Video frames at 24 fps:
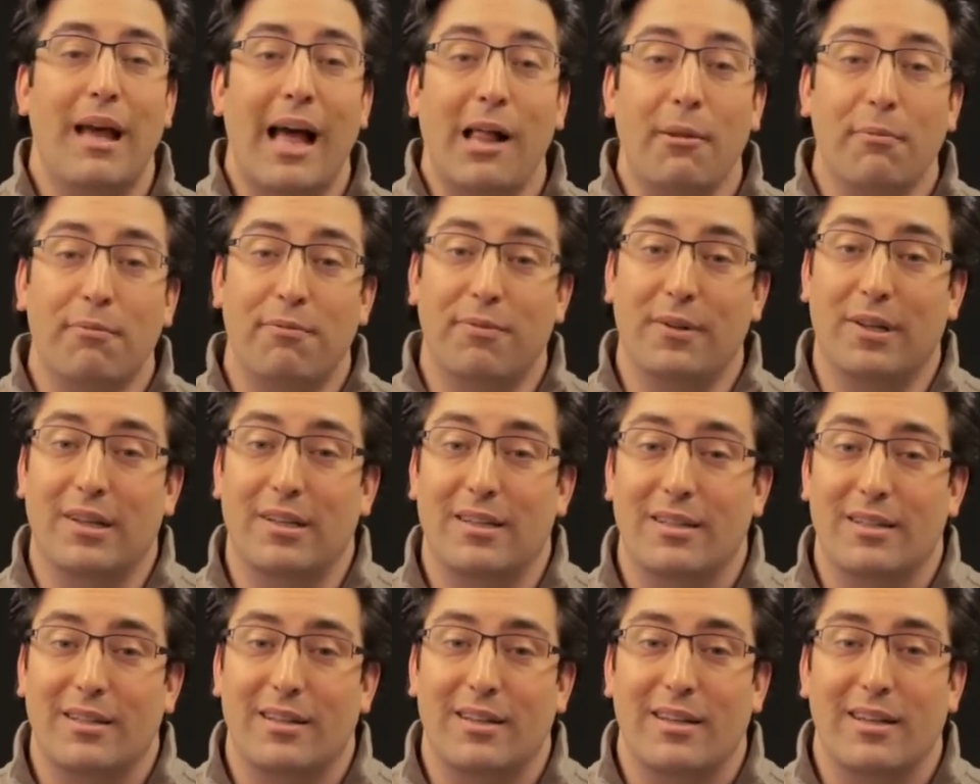helpful.
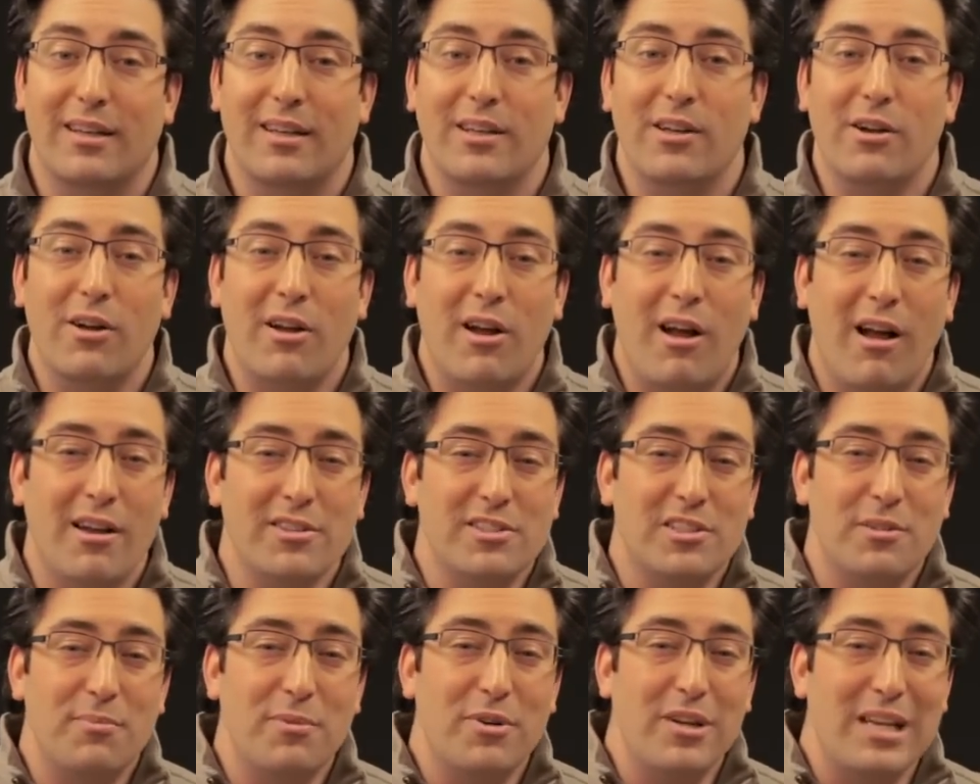Your
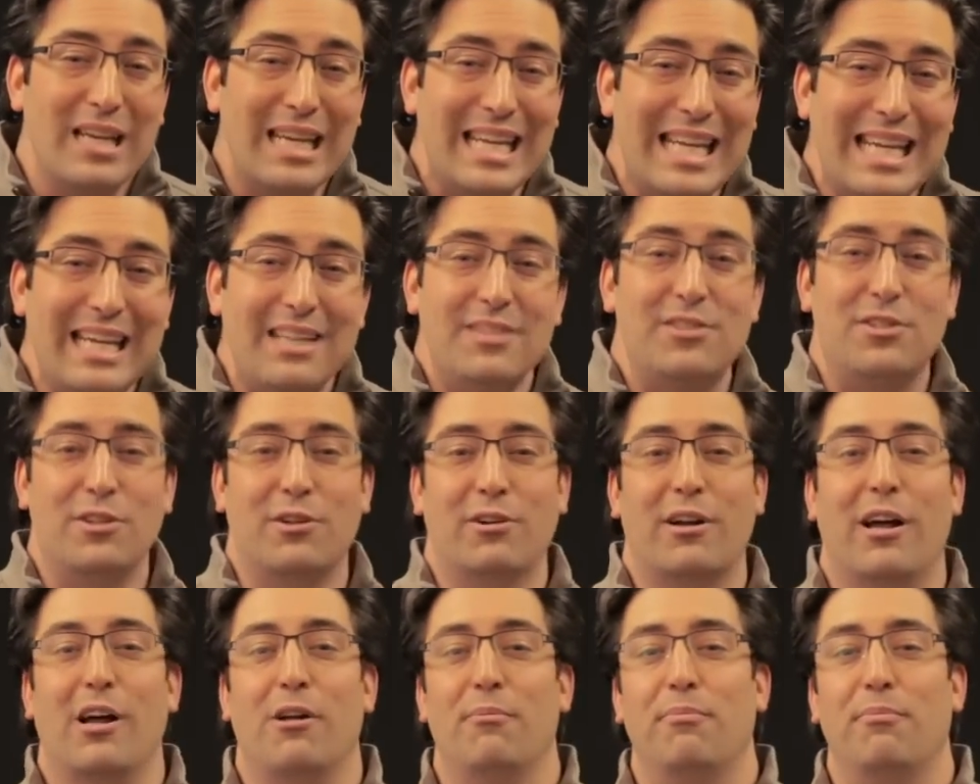customer needs
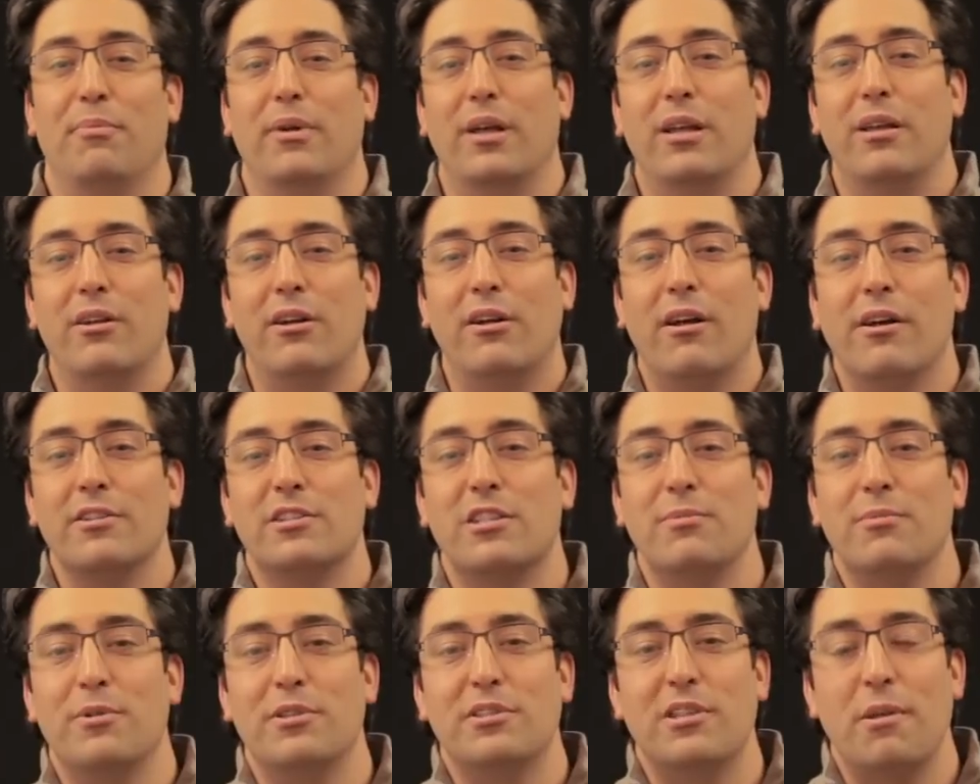your help. Your
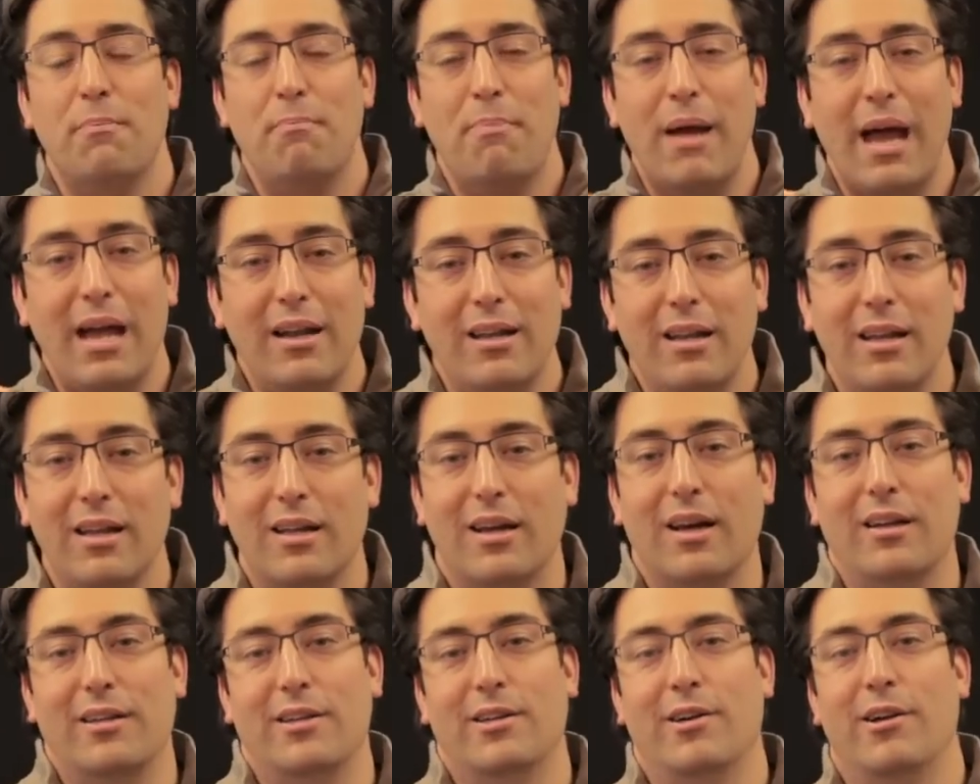customer is depending
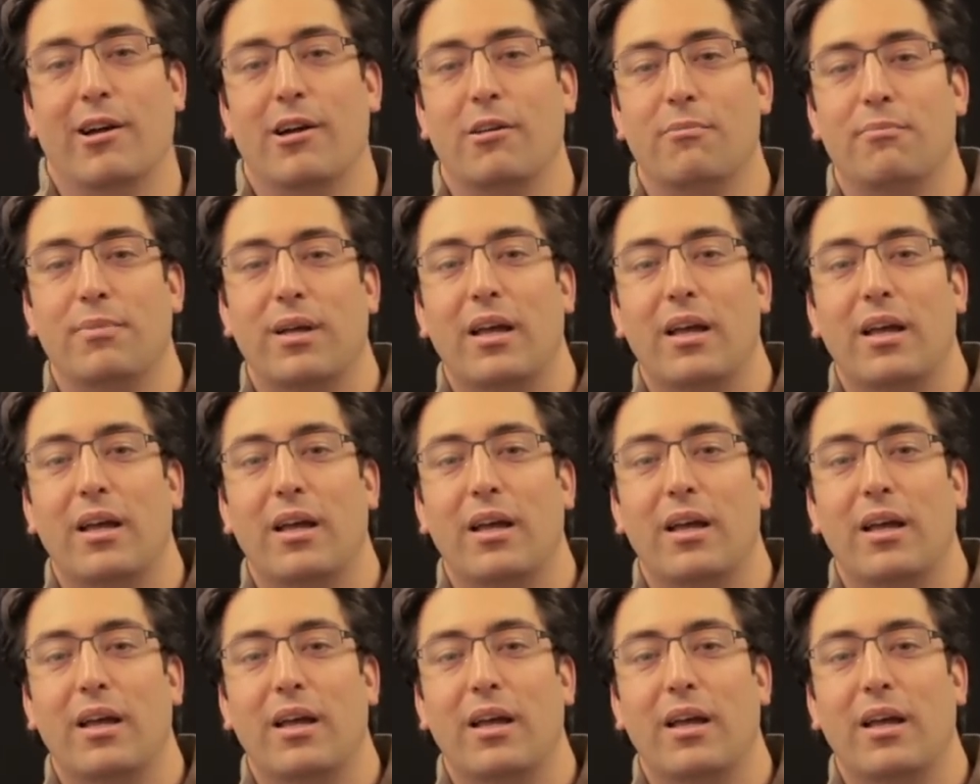on your help.